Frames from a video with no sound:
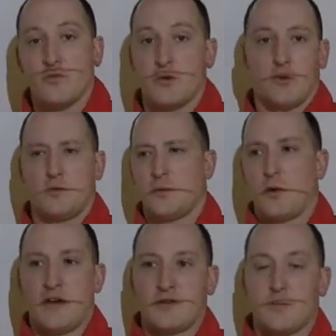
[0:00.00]
so
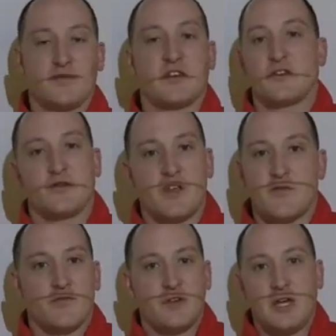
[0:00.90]
rise up 6 or
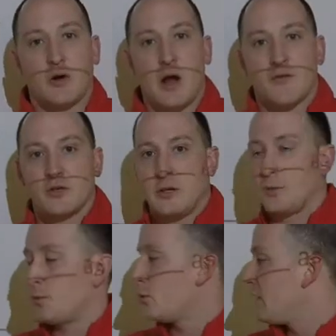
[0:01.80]
7 feet or however deep
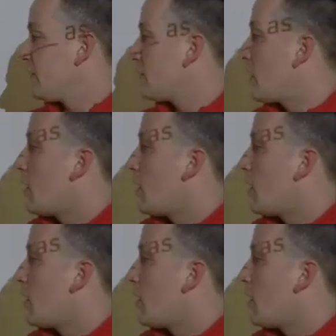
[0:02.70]
your pool is,